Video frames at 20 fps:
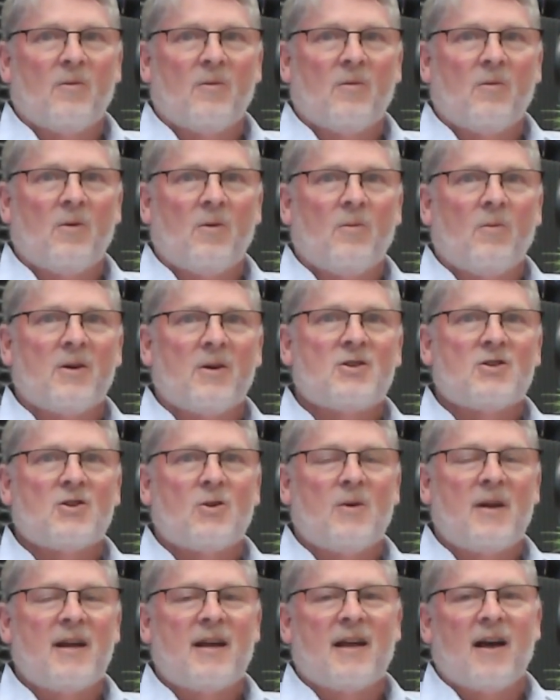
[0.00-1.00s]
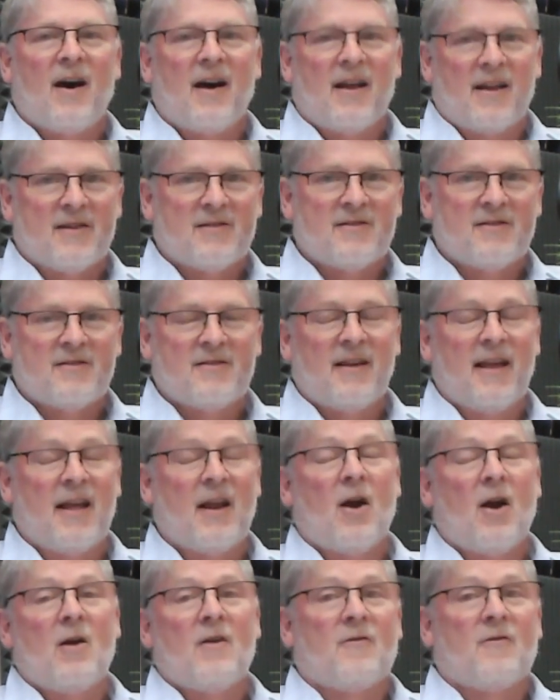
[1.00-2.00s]
Which Greek goddess?
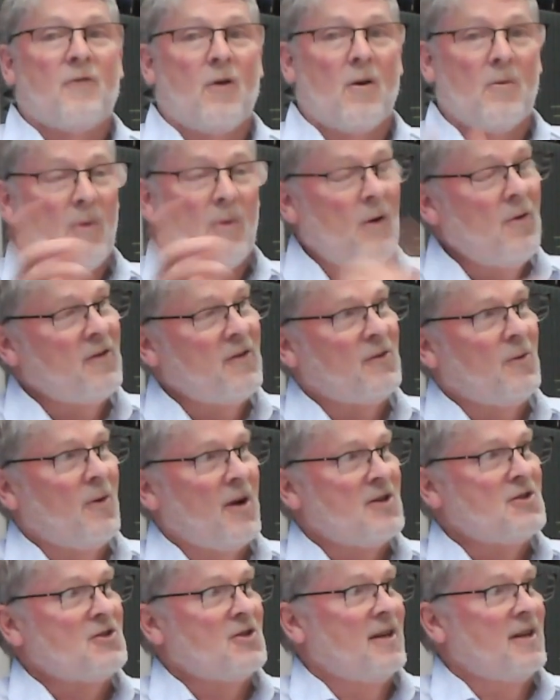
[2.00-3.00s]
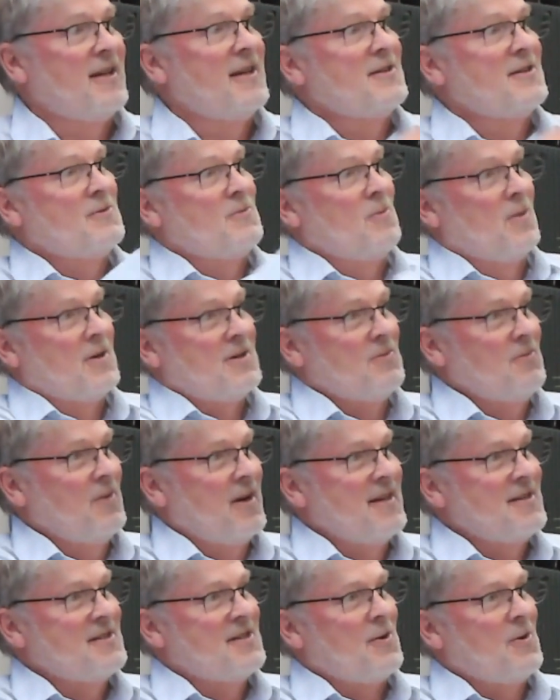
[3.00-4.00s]
And for our bonus question is,
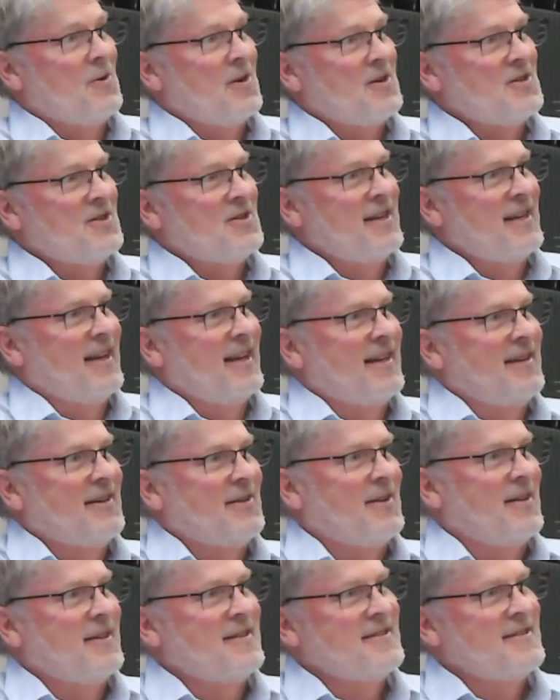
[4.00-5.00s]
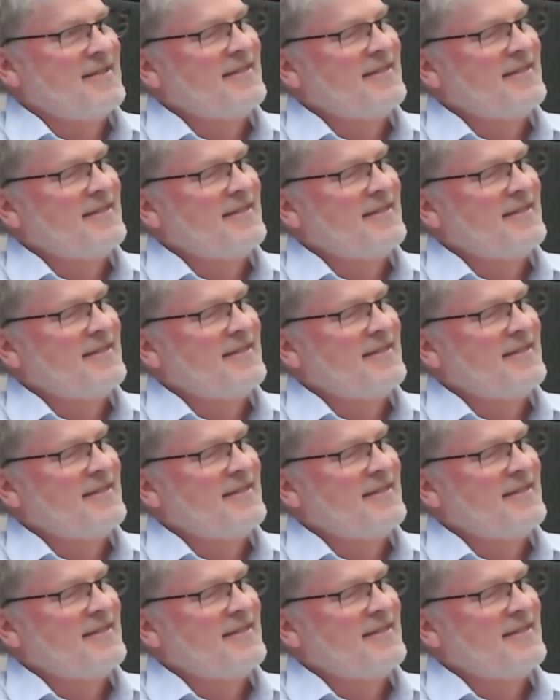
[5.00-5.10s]
what is our question again, Nicholas?